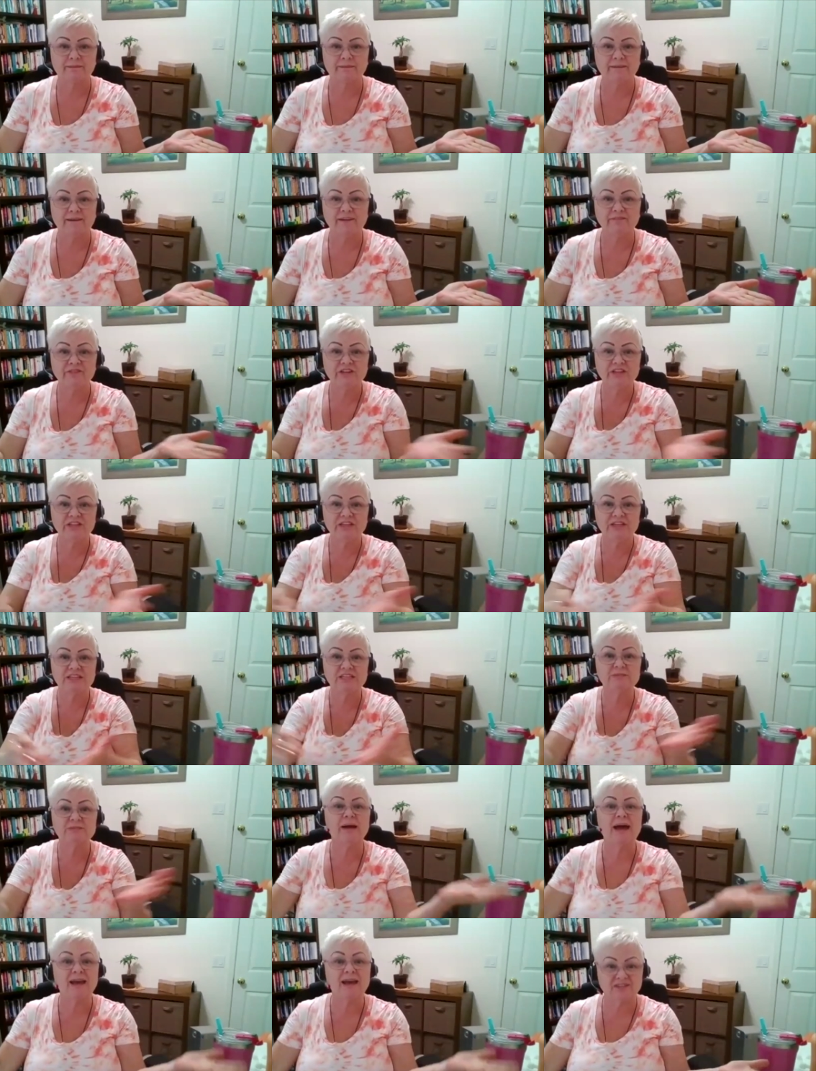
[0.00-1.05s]
Everything is
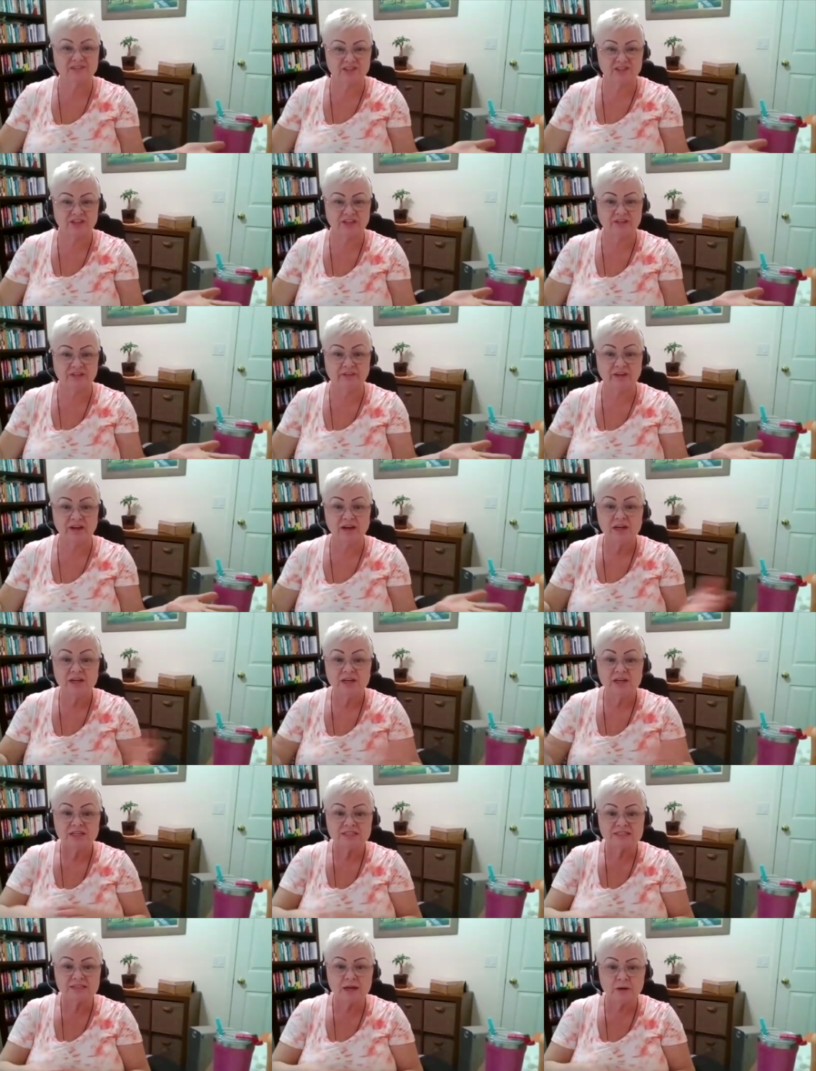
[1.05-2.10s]
positive.
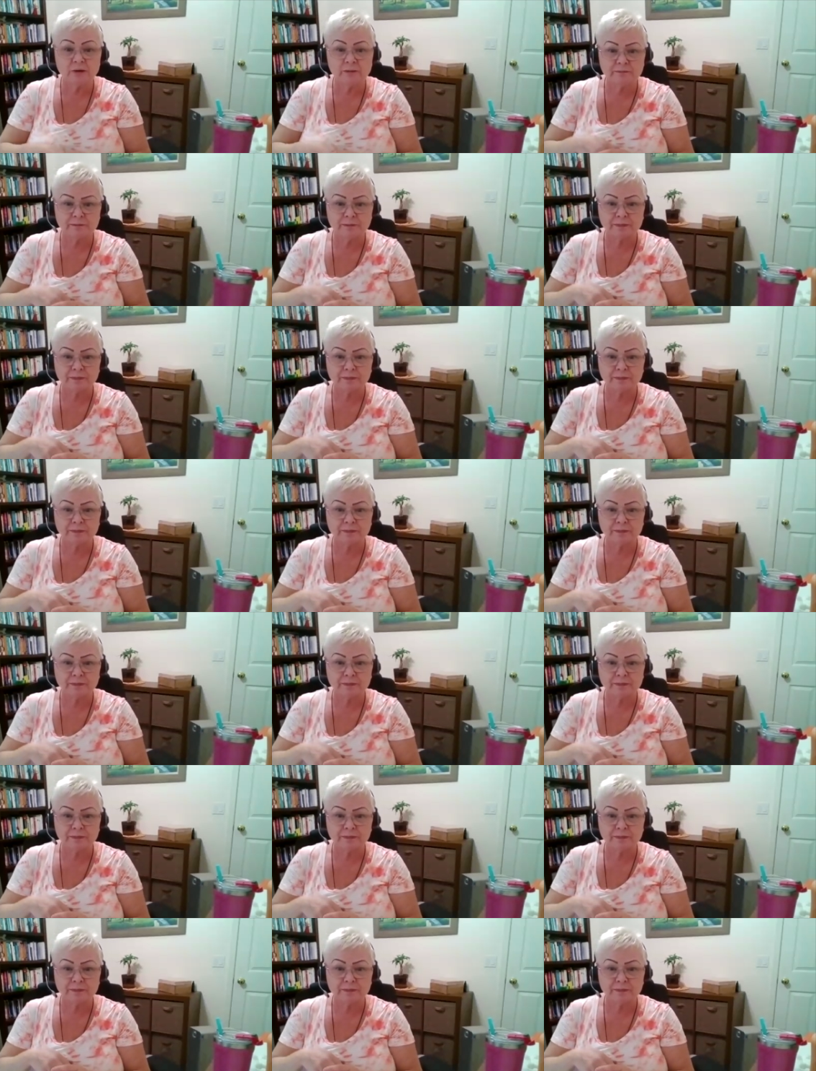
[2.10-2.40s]
So